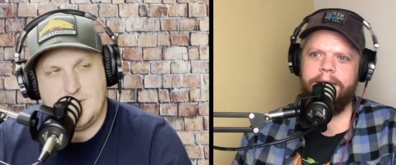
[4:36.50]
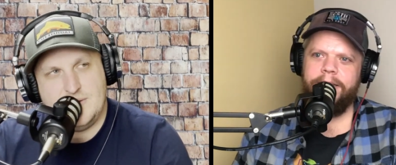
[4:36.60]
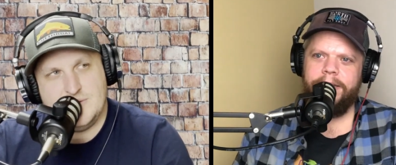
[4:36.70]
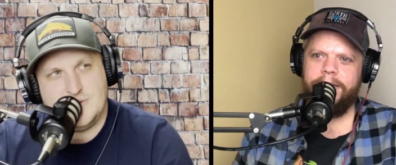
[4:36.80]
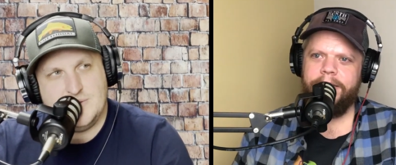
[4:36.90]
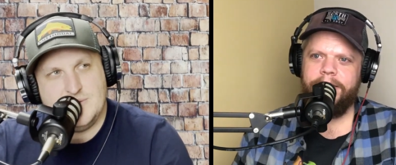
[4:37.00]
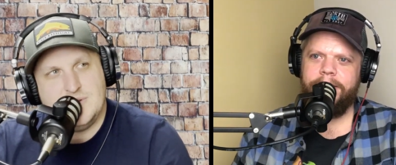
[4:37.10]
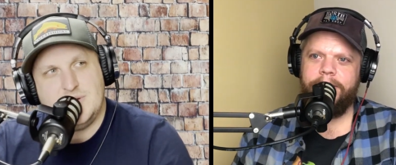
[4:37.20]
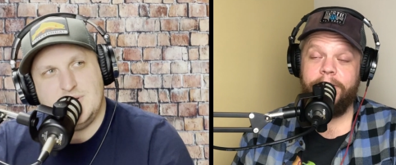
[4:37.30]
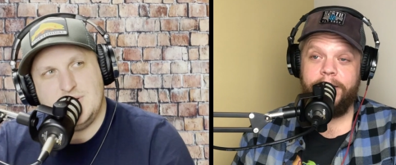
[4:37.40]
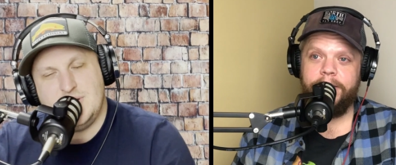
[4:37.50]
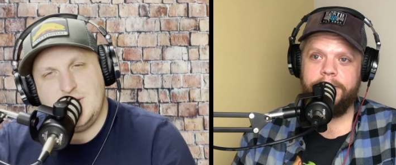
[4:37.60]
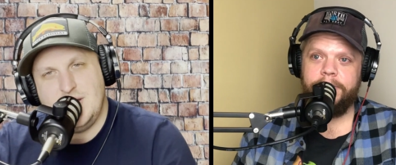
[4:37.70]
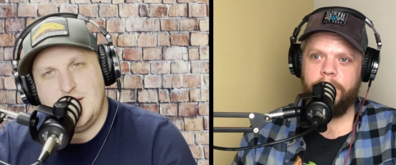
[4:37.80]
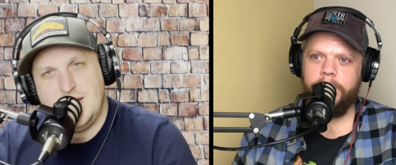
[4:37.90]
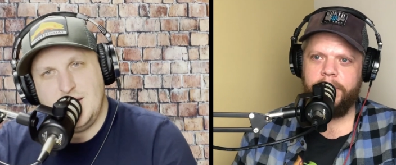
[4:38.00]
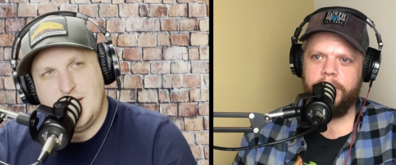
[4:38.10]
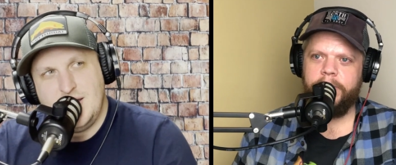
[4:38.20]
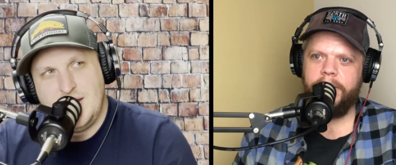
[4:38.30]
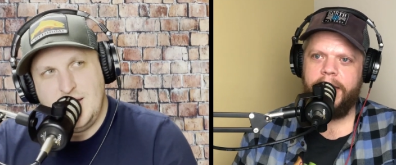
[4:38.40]
Speaker 1: telling the truth. You're not. What part
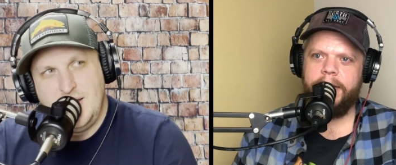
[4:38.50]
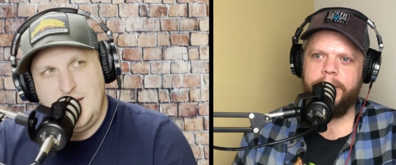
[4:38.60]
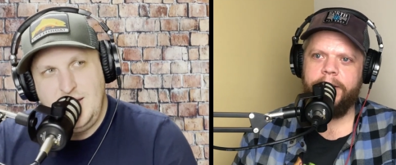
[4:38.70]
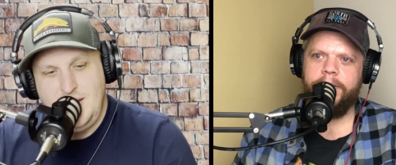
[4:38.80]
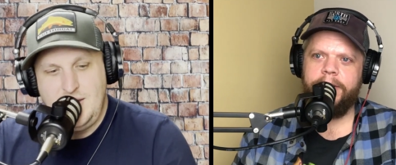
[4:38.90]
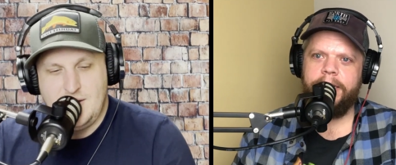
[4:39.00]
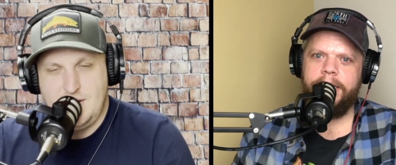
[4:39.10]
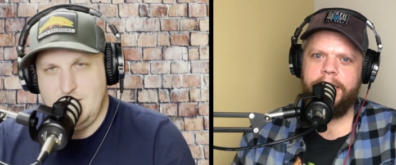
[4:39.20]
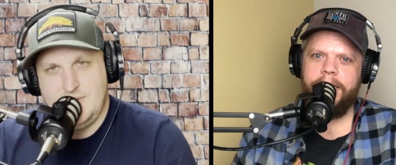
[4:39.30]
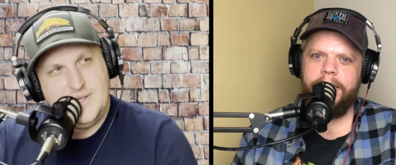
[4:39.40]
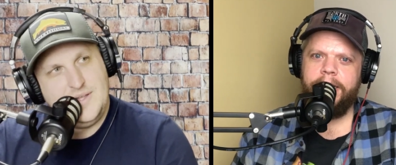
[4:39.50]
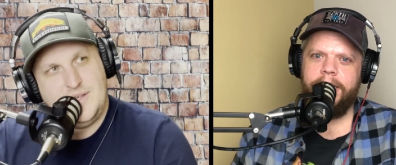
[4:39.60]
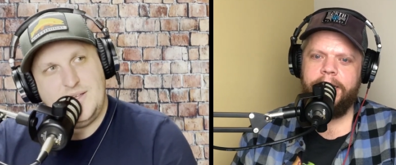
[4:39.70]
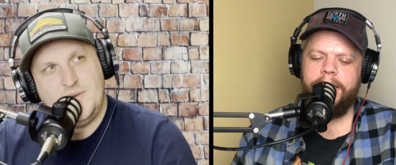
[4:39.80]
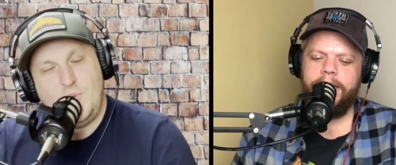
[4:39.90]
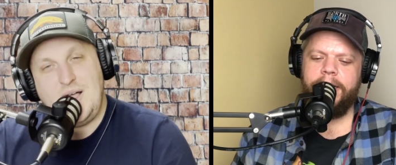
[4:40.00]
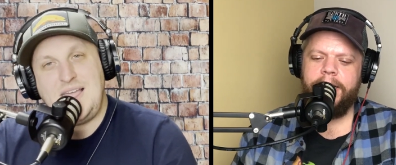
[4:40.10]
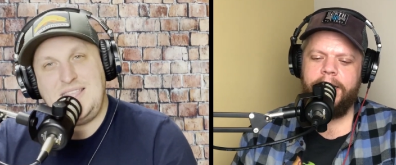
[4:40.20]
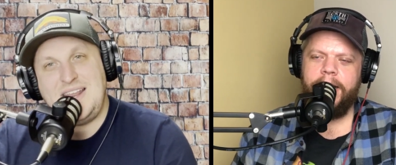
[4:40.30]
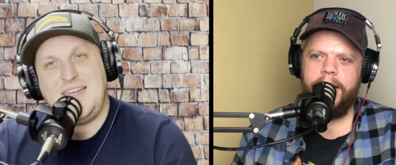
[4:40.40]
were you lying about? All of it. Well,
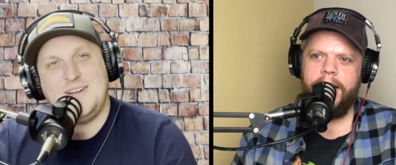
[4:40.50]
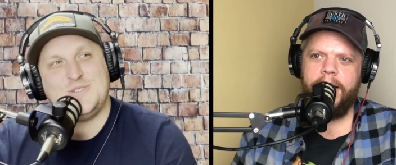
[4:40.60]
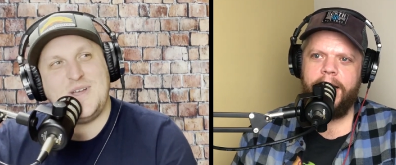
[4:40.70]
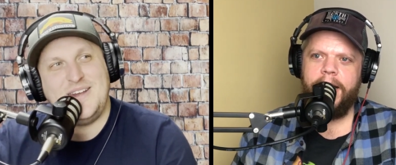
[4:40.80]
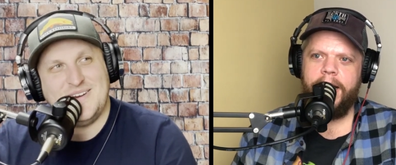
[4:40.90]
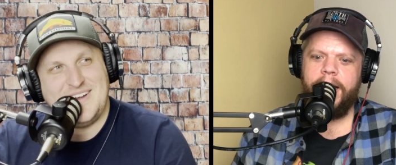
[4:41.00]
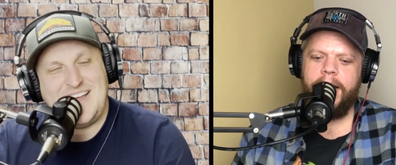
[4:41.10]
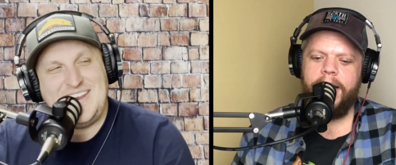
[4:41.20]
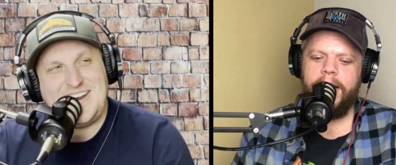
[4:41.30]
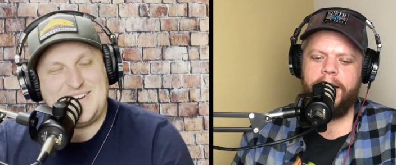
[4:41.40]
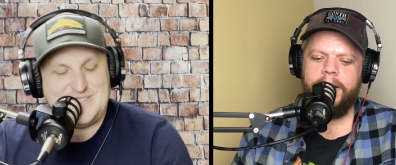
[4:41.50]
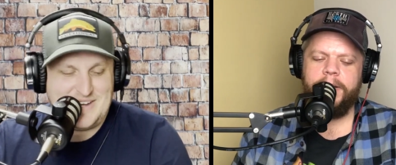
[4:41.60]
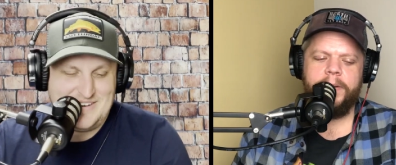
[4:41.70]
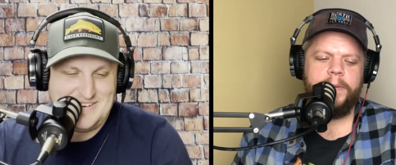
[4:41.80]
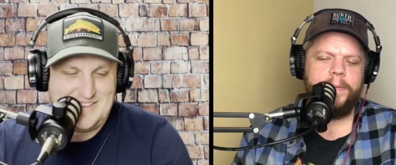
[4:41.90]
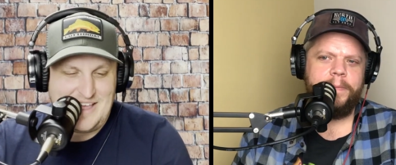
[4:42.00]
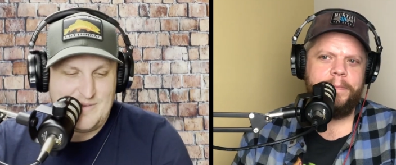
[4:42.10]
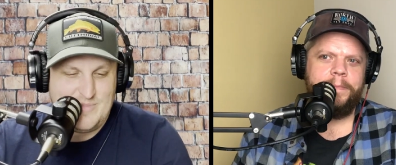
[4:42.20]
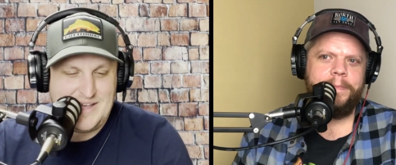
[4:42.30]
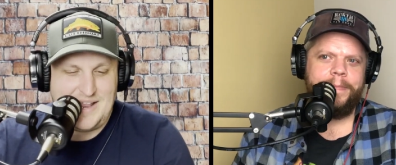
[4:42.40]
I did hire a trainer. I did hire oh. a trainer at
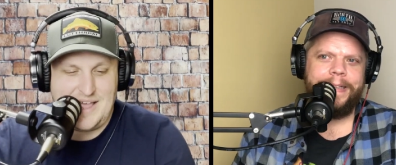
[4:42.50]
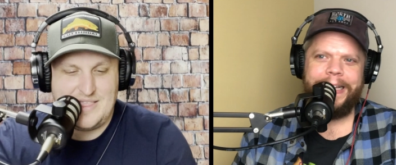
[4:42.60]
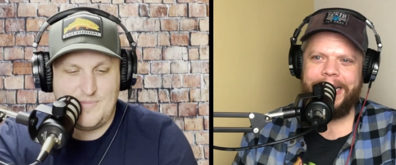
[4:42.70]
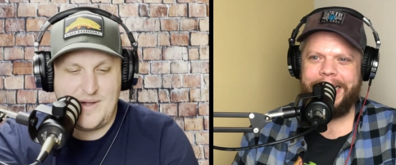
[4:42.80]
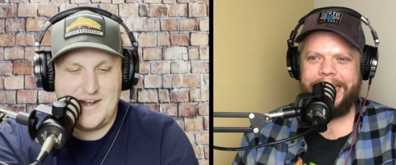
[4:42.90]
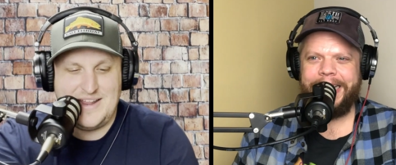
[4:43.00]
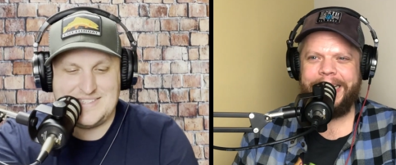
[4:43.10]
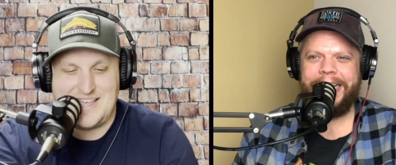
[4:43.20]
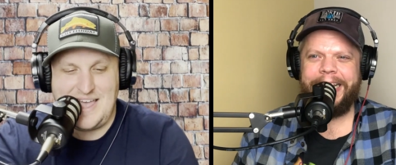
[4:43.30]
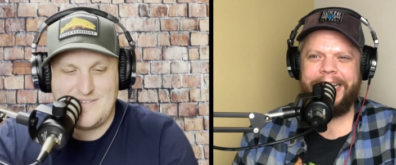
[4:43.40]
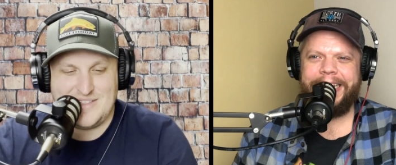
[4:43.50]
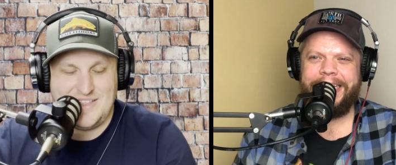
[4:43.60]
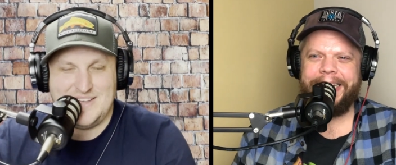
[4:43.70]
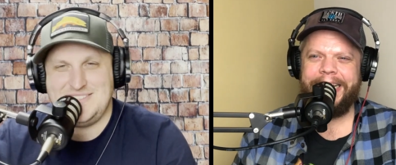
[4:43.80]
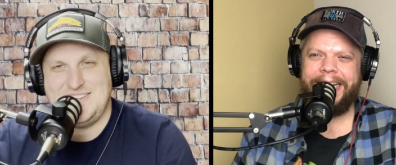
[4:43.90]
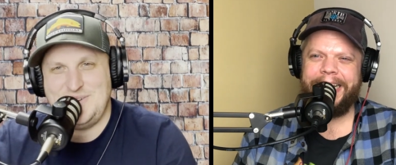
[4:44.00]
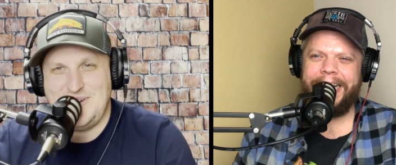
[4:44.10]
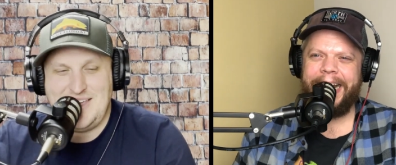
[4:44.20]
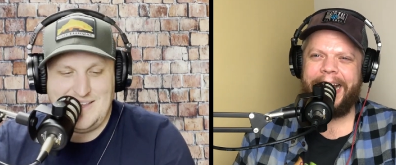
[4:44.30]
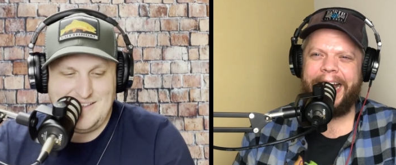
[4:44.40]
that, but the part is I haven't lost any
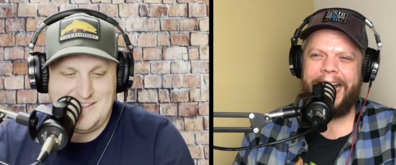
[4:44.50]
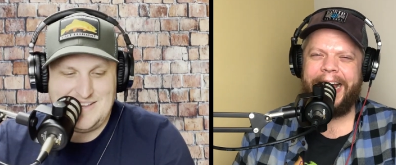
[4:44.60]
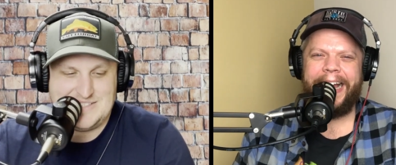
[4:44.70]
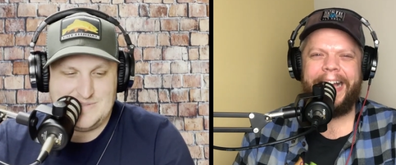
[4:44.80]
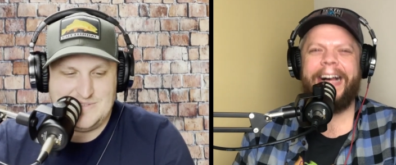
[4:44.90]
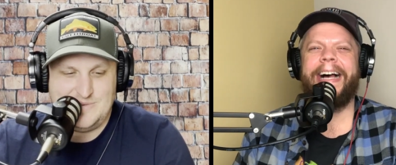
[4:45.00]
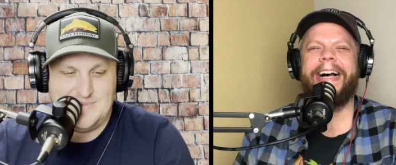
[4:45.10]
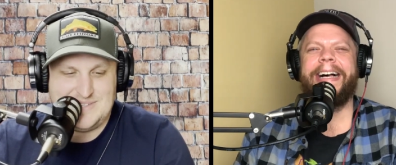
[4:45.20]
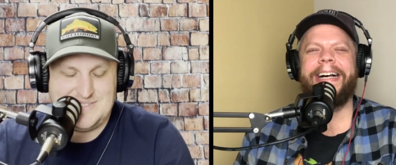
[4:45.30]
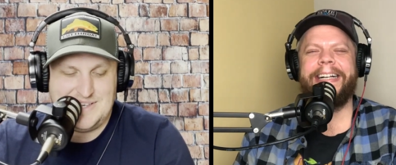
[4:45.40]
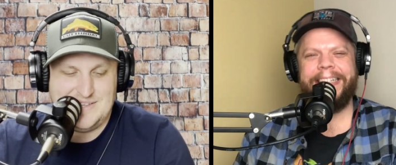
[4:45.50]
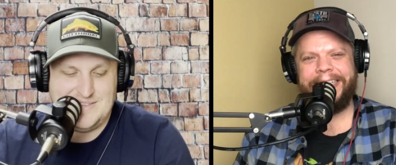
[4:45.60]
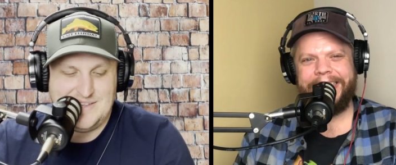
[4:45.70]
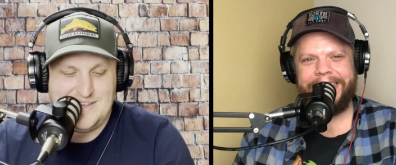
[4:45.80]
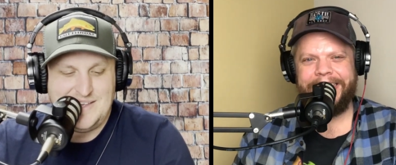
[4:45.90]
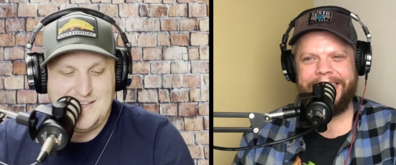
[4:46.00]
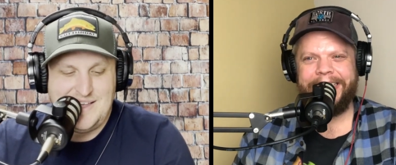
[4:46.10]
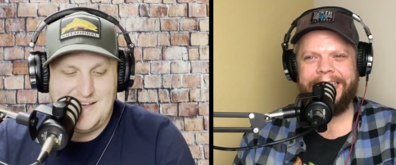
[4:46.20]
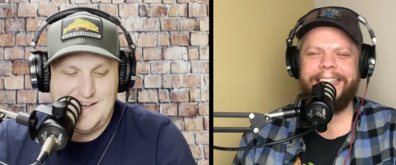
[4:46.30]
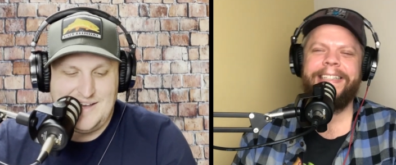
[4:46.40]
weight, and it's two months in.
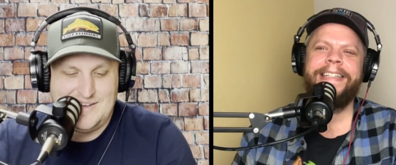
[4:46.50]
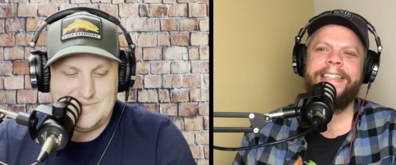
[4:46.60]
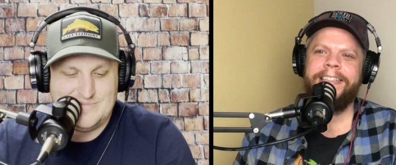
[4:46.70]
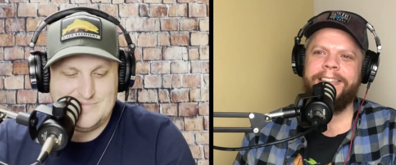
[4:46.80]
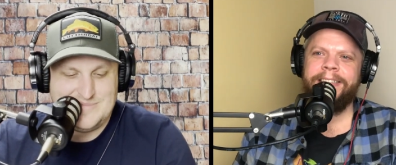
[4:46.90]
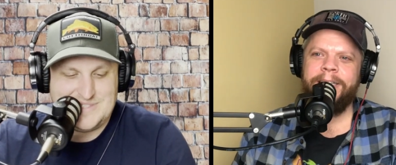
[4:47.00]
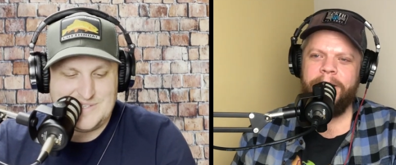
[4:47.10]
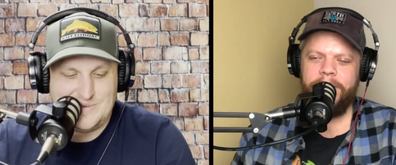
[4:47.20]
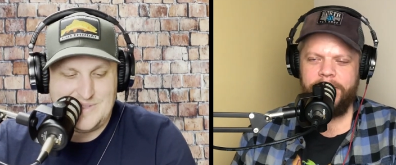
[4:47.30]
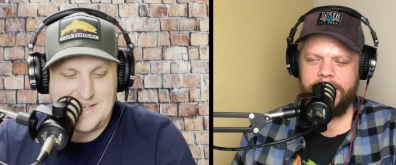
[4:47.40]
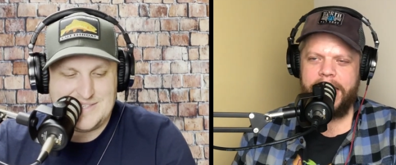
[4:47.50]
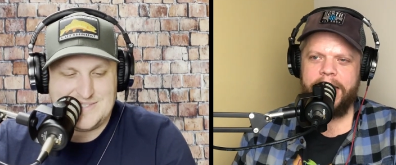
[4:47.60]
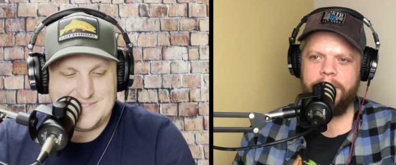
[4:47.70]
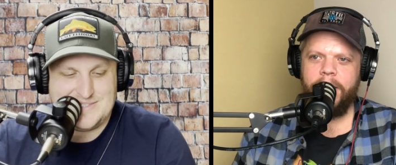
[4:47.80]
Um, so you're gaining